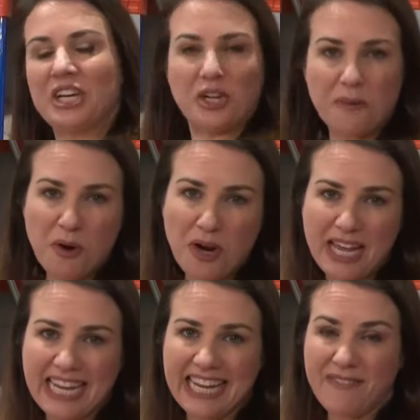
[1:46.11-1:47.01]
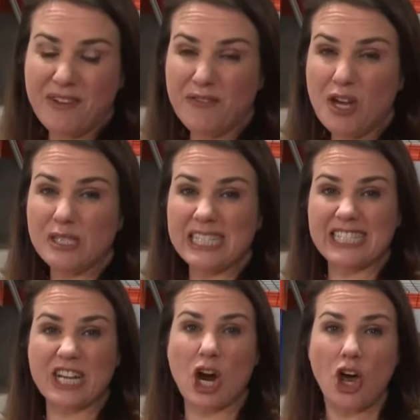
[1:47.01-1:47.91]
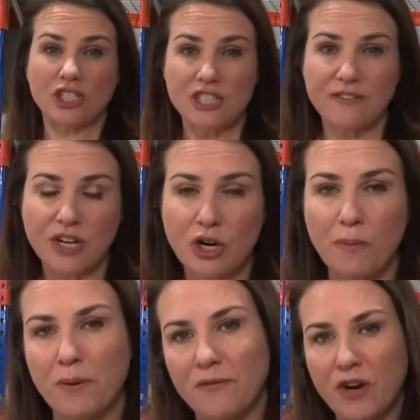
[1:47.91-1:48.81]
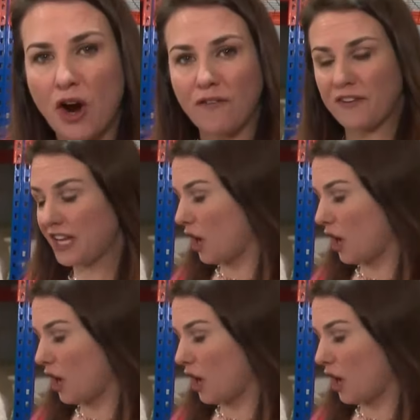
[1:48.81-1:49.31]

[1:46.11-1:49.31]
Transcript: Good morning. If you've noticed the cost of a cup of coffee